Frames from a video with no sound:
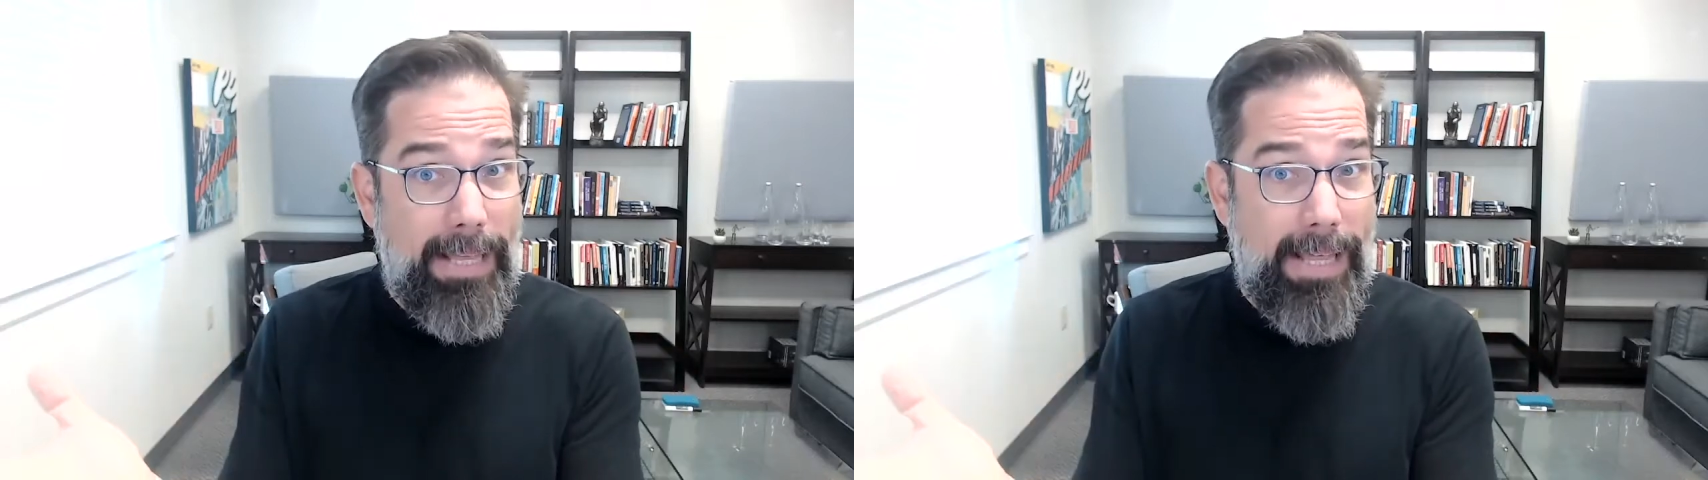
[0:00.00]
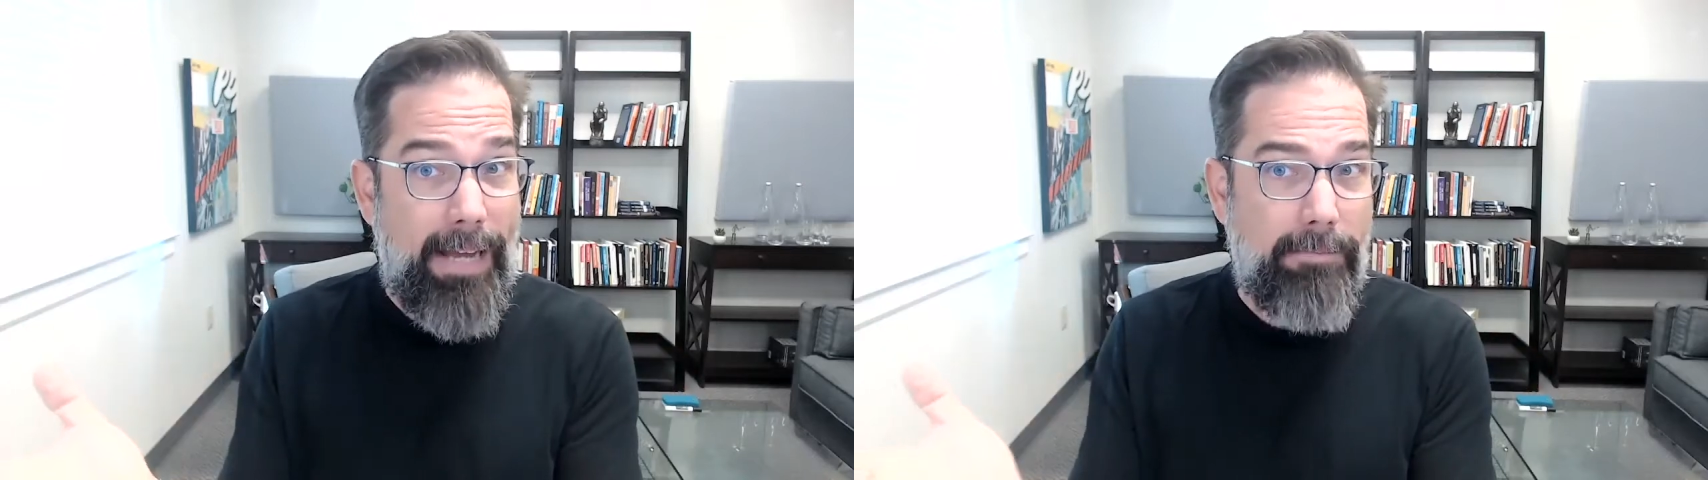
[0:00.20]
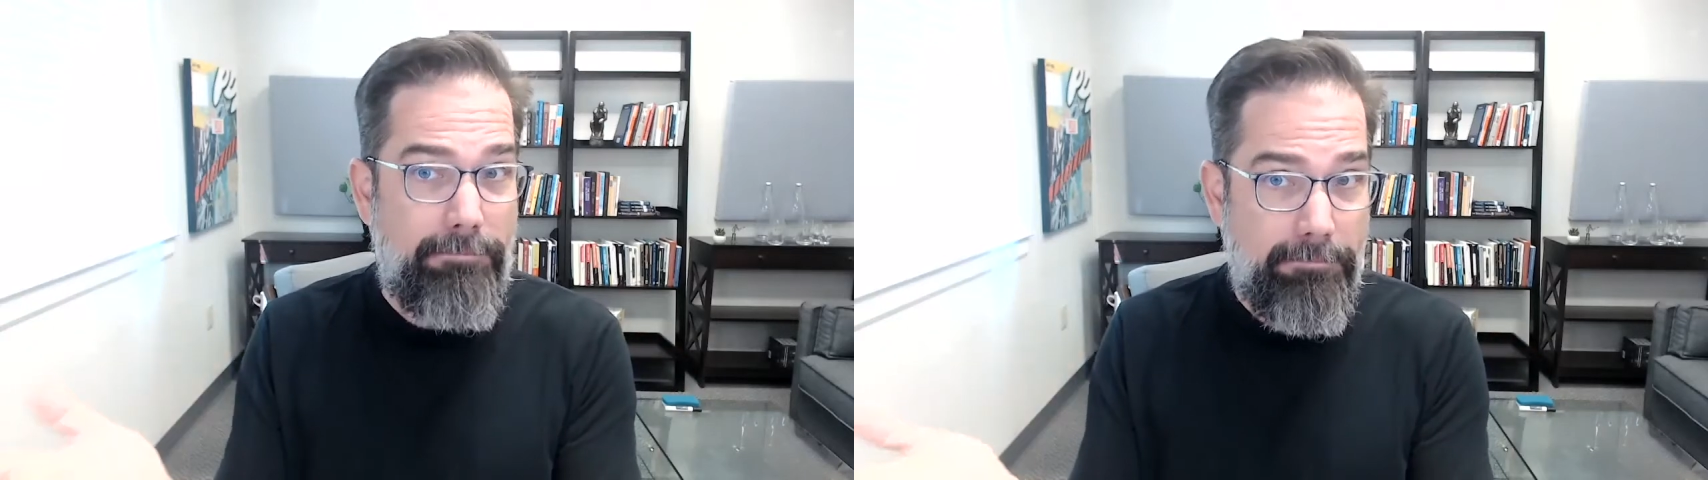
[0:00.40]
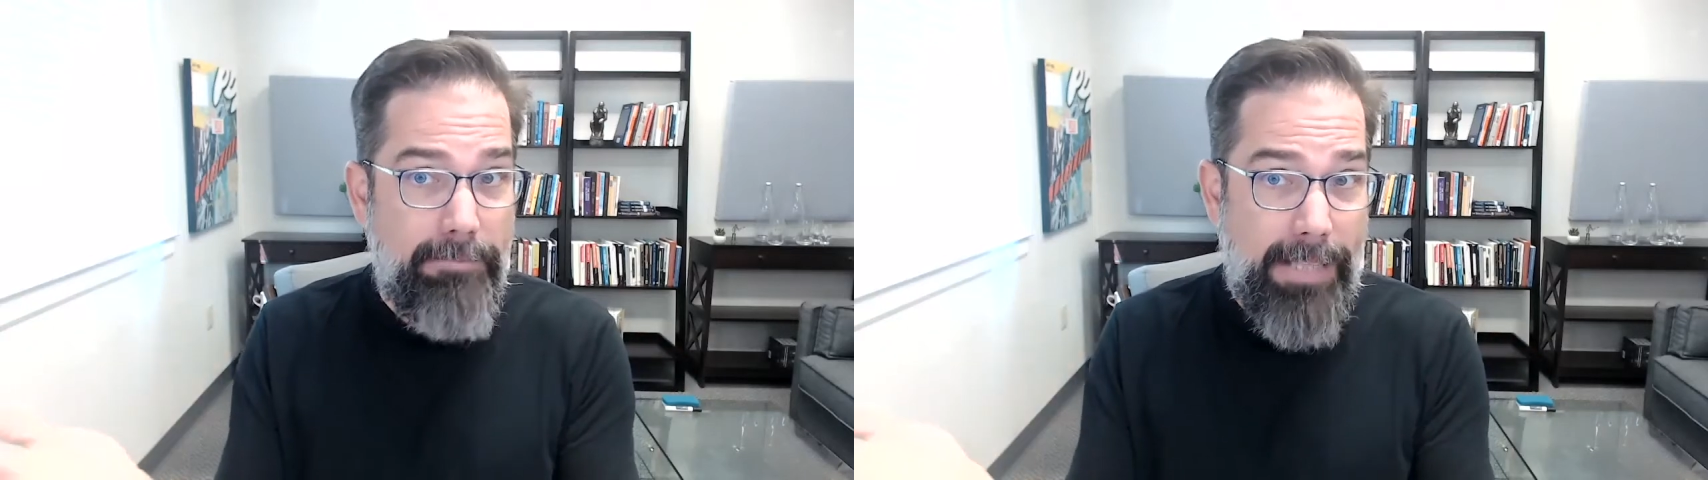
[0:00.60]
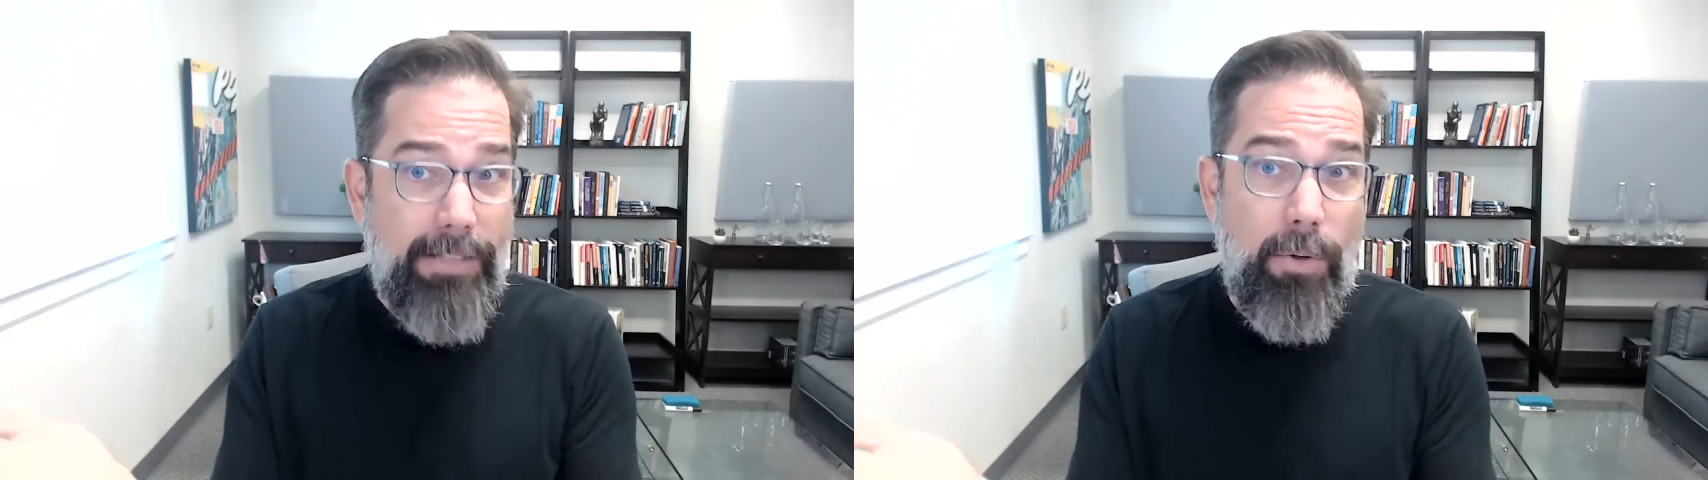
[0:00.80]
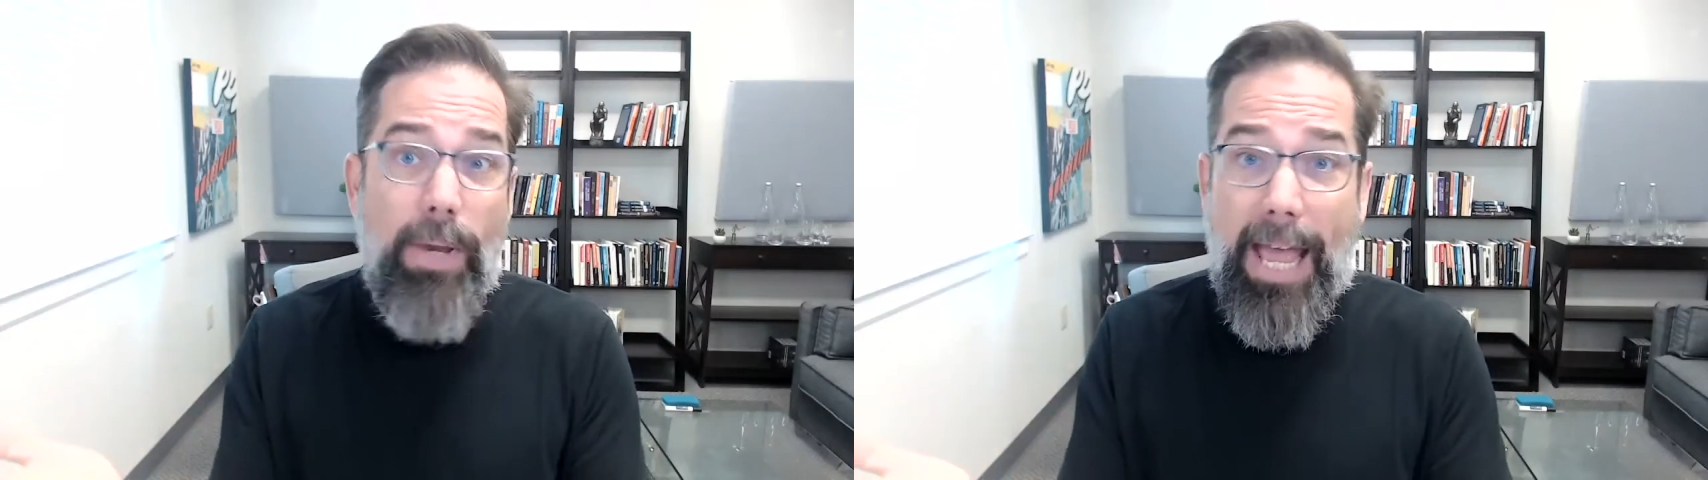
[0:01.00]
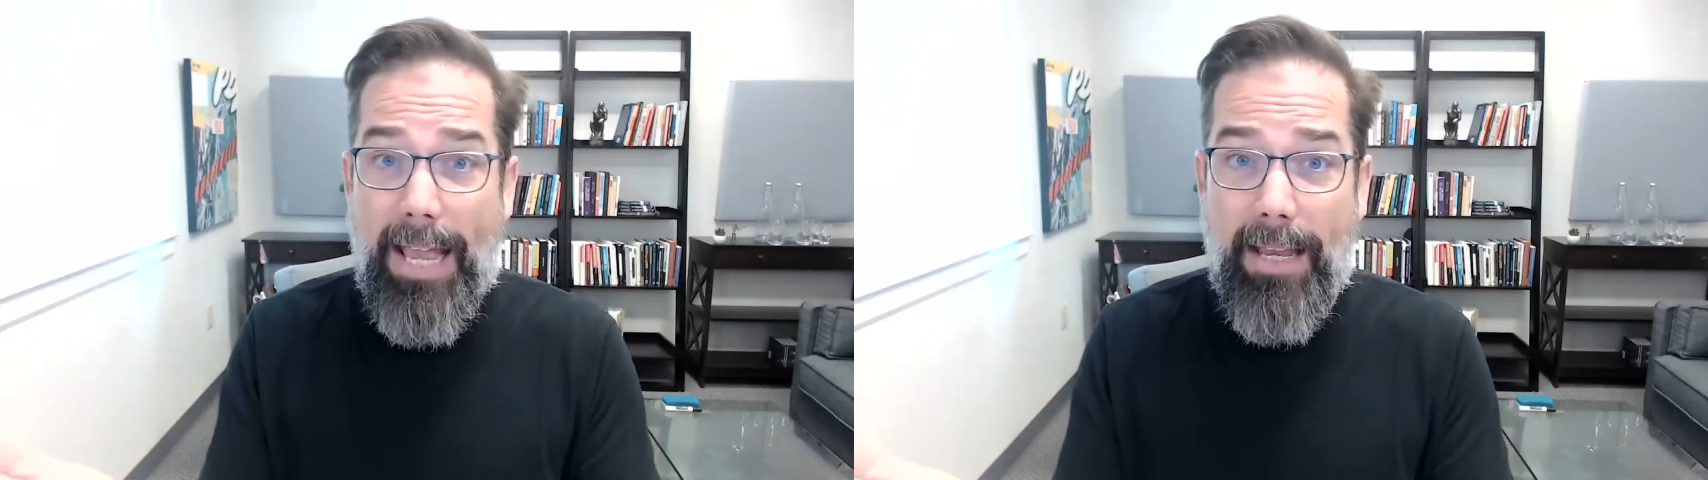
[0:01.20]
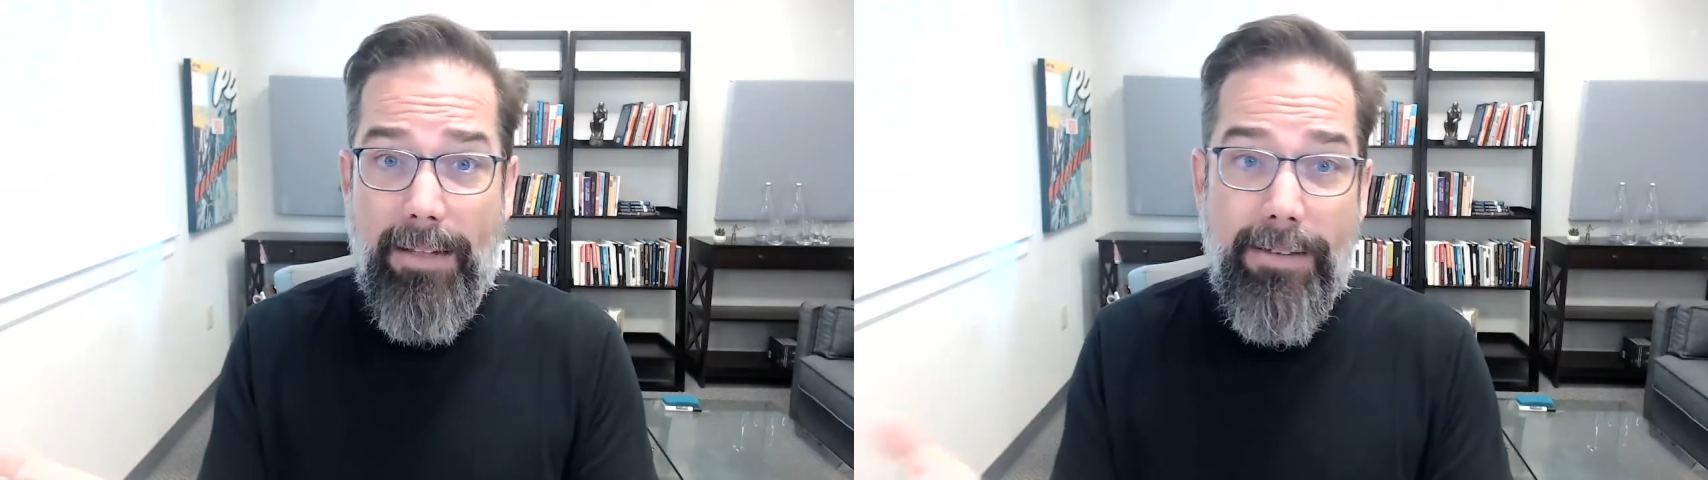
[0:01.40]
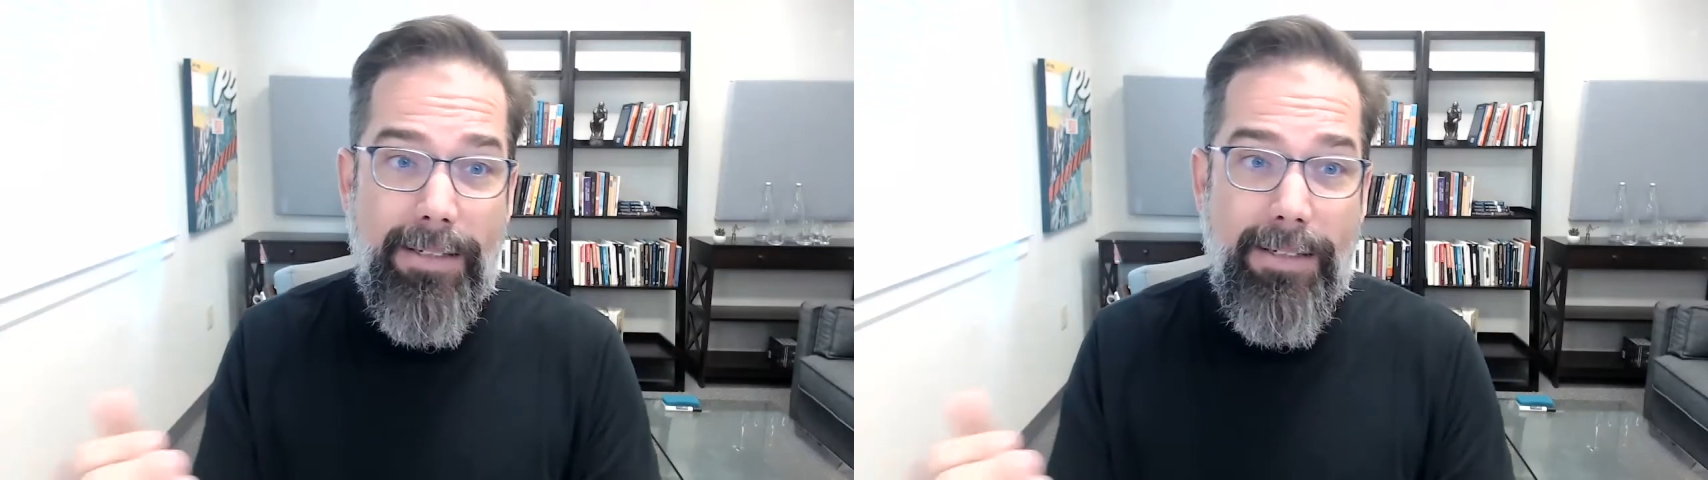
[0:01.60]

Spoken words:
that. And that's okay.